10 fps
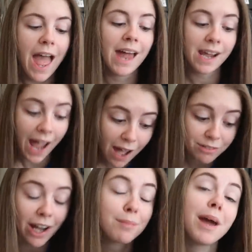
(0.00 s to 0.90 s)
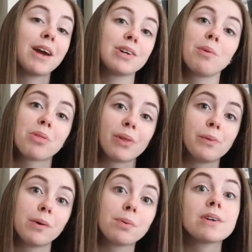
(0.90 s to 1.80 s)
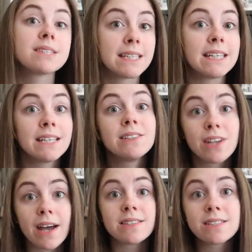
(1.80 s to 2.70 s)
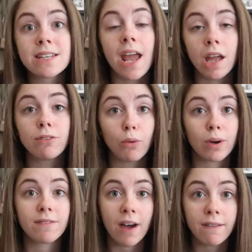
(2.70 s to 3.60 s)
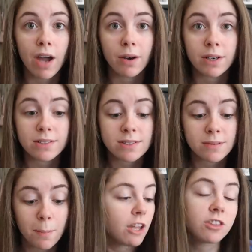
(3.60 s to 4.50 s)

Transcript: And I have gotten my hair done with only one person and it does take four to five hours.